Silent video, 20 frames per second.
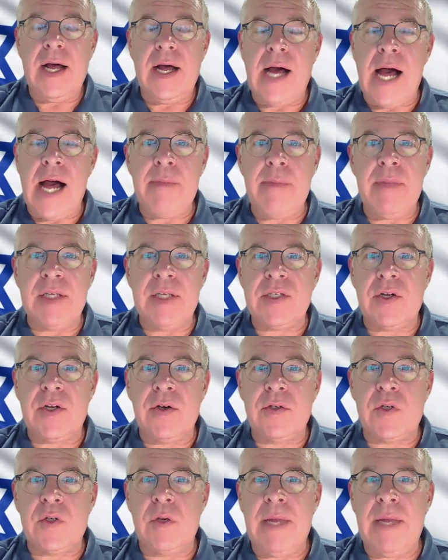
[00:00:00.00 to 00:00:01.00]
I miss
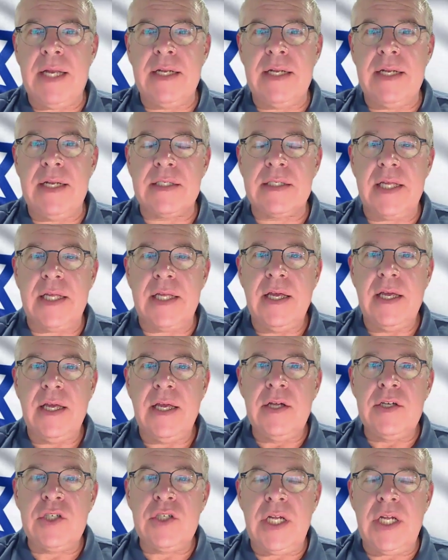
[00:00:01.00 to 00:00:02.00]
her tremendously.
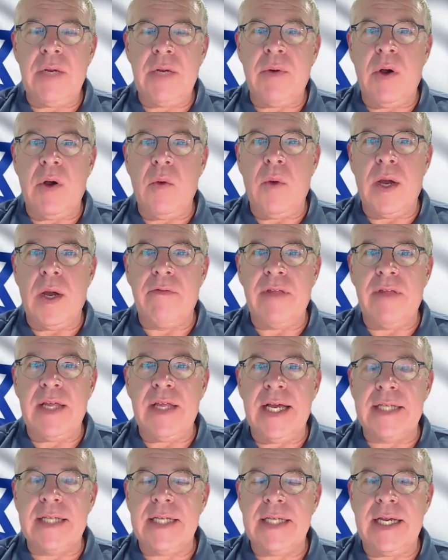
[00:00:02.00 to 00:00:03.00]
She wrote one of
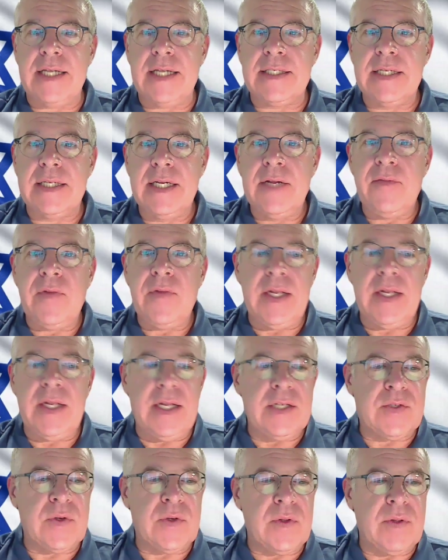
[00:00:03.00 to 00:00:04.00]
the essays in
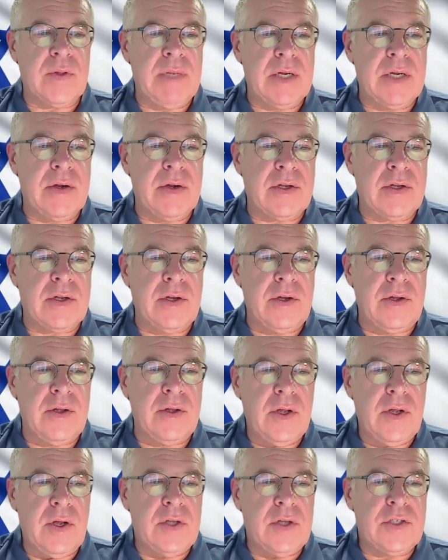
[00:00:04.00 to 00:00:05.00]
Israel the
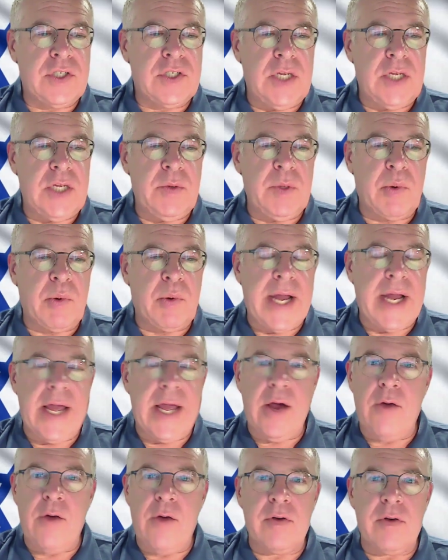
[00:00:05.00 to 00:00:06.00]
Miracle. She would pray
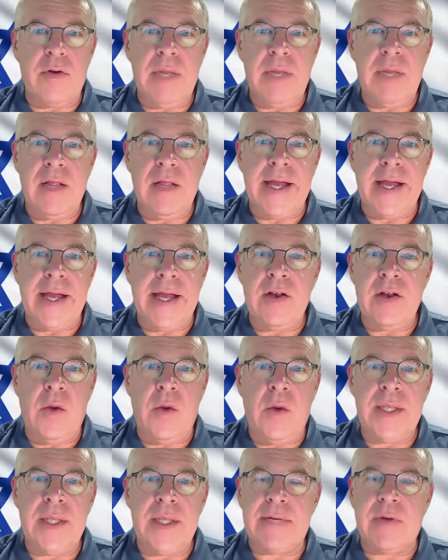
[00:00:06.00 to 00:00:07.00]
over me like no
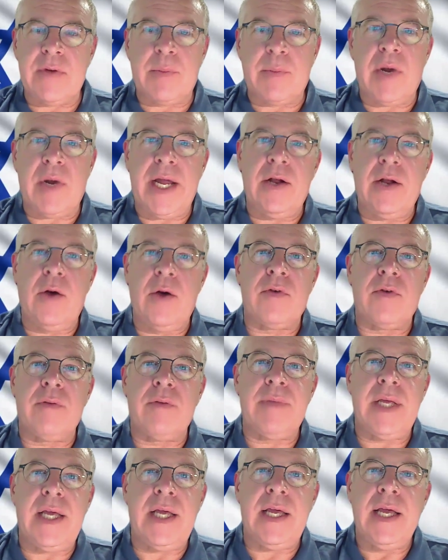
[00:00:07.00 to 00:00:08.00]
one's ever prayed over
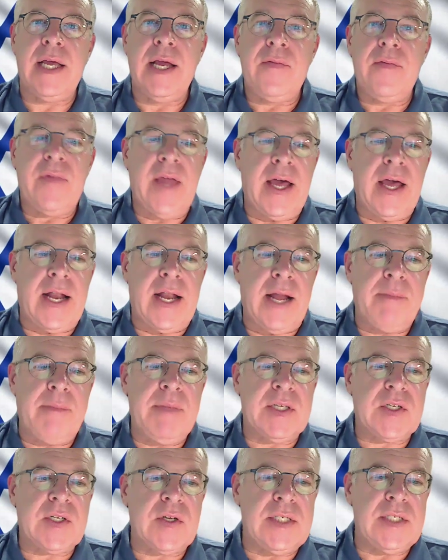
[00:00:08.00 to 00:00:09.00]
me, and I
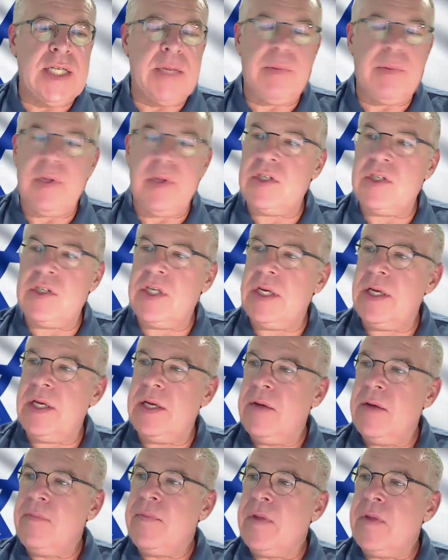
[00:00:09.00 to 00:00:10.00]
miss her deeply. She
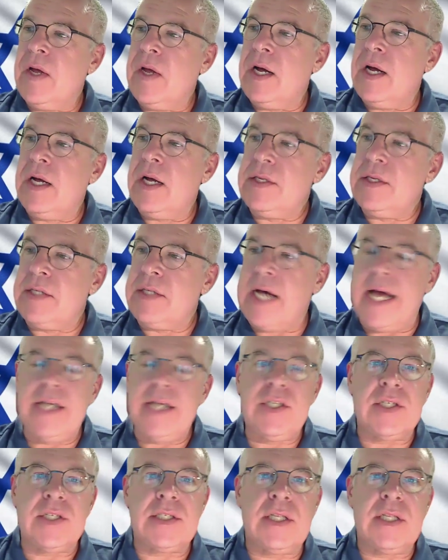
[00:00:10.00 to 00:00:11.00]

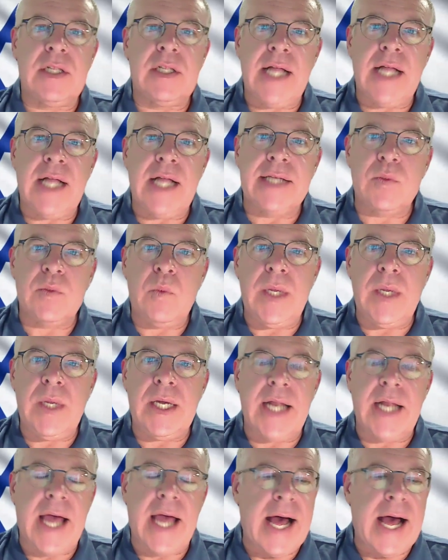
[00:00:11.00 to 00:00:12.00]
died just in the last week
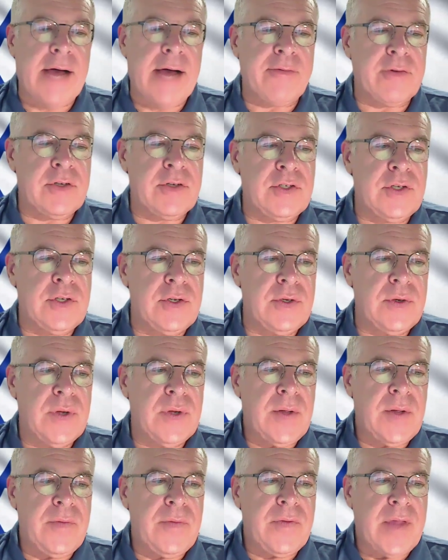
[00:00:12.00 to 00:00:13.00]
and a half or two,
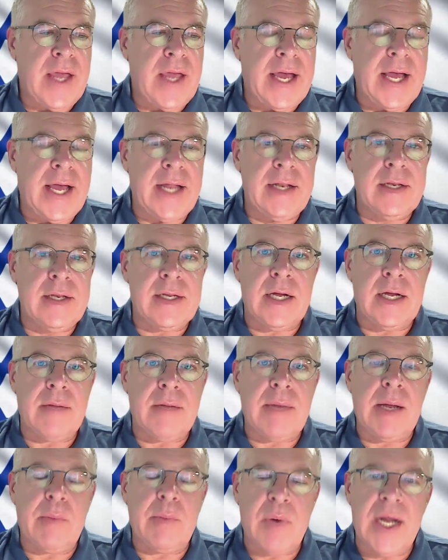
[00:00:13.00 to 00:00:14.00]
and
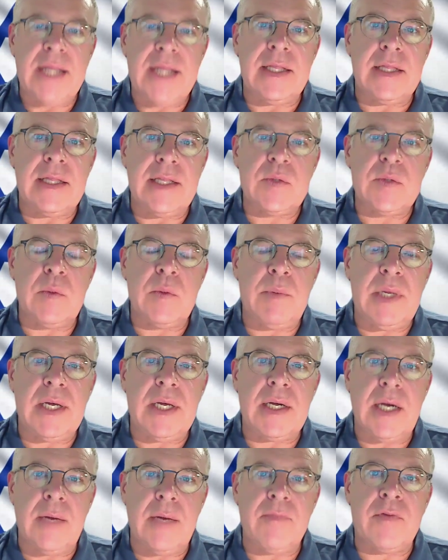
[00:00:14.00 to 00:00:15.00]
I pray that this will be
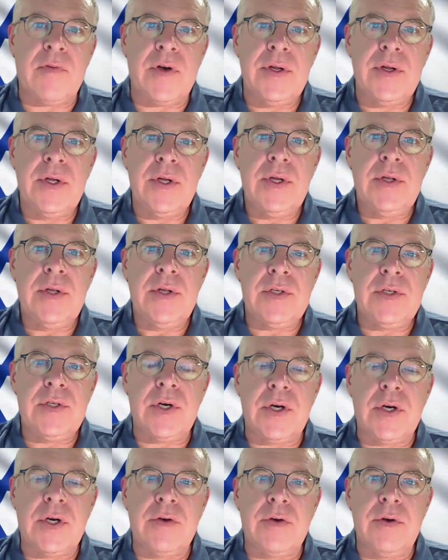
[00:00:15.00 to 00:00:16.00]
a comfort to
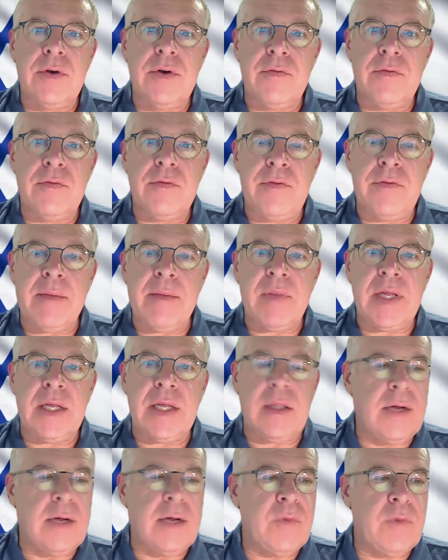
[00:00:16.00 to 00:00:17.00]
her family
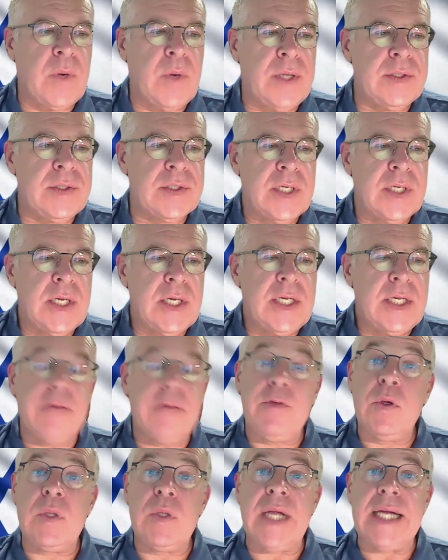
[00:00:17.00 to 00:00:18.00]
and loved ones.
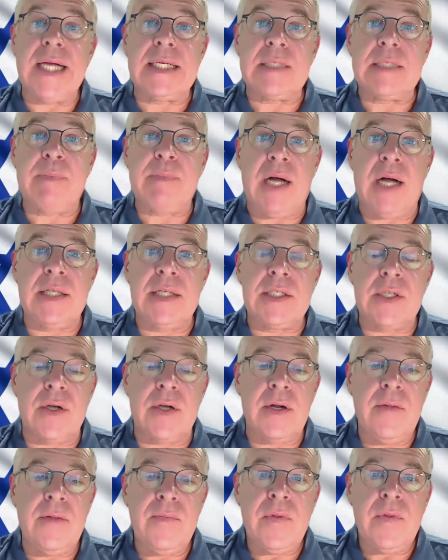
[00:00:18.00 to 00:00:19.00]
If you'd like to
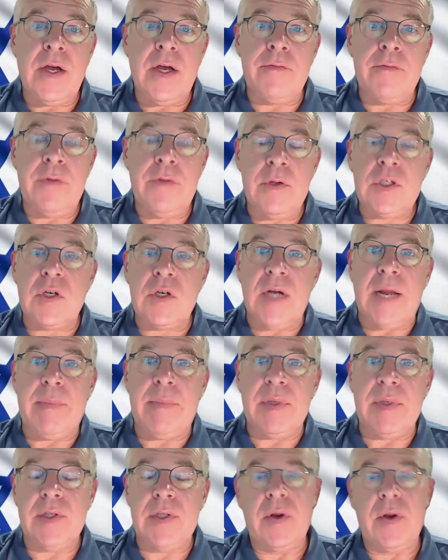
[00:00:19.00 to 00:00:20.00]
sponsor a future
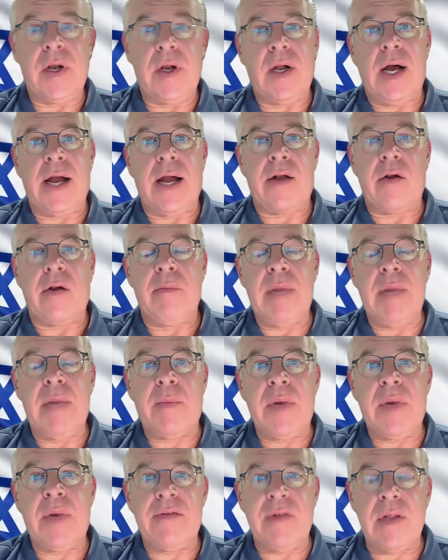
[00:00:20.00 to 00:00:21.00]
episode in honor or
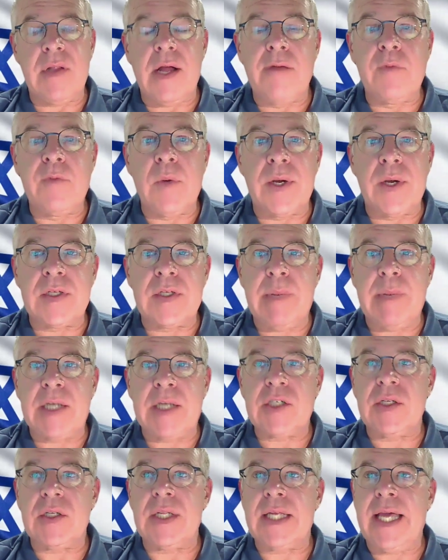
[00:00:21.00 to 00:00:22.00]
memory of a loved one or
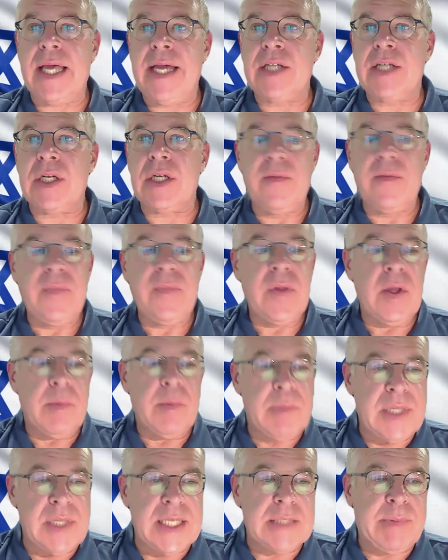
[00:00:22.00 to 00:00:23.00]
special occasion,
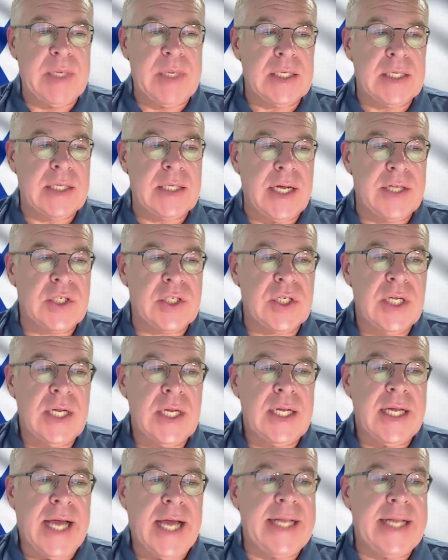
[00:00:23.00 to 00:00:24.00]
please be in touch
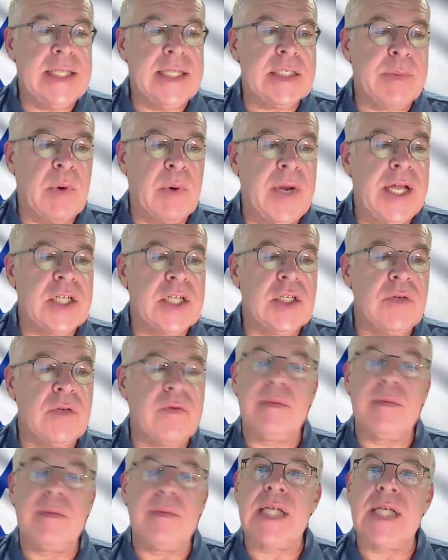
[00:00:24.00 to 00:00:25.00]
at
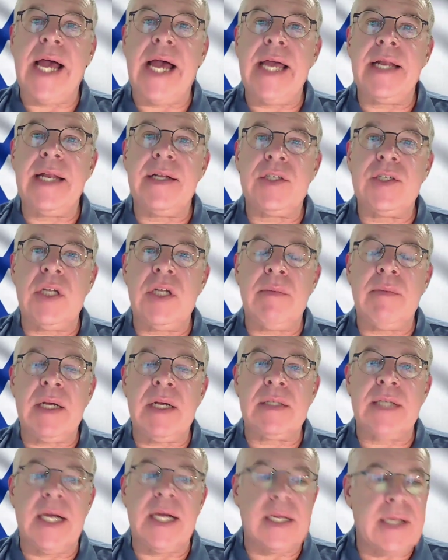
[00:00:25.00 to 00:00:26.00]

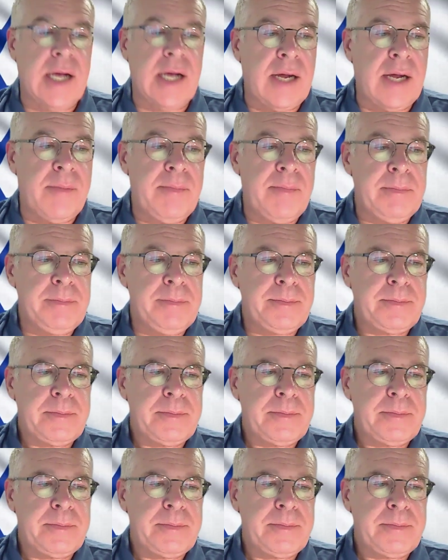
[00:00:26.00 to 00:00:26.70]
inspirationfromzion@gmail.com.